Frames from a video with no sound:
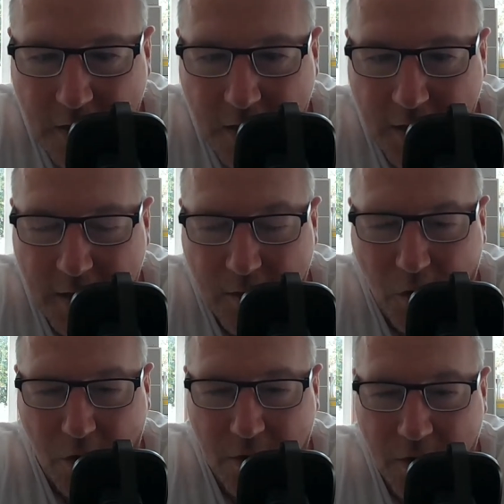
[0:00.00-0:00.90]
in
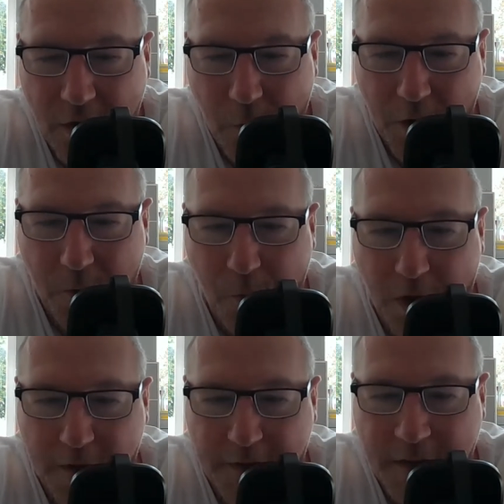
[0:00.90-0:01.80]
on
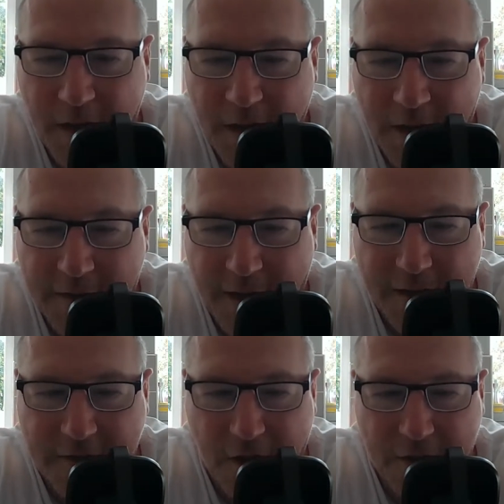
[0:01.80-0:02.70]
one-on-ones that he
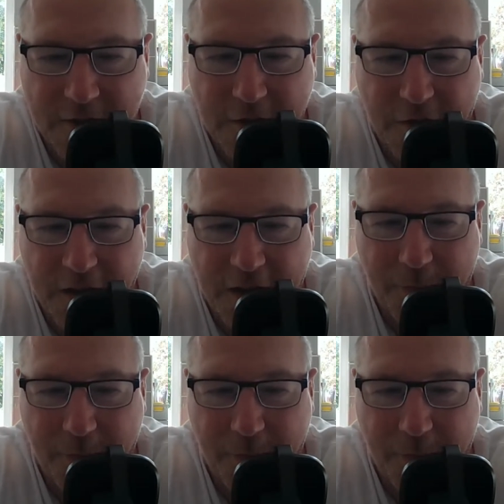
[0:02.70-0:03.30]
starts to think